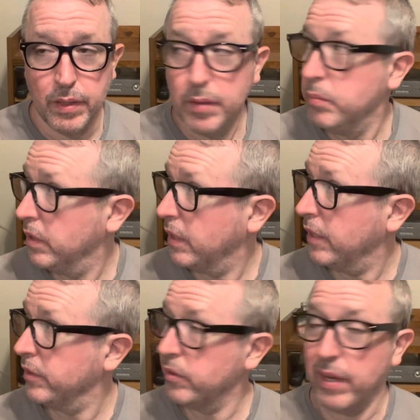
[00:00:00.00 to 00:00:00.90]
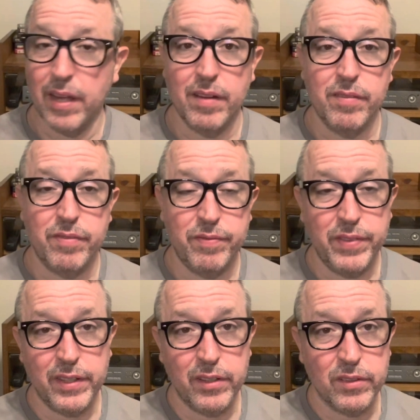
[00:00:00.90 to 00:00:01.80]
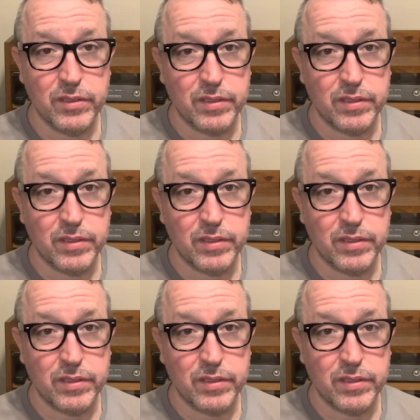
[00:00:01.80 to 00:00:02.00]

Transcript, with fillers: but I do have figures.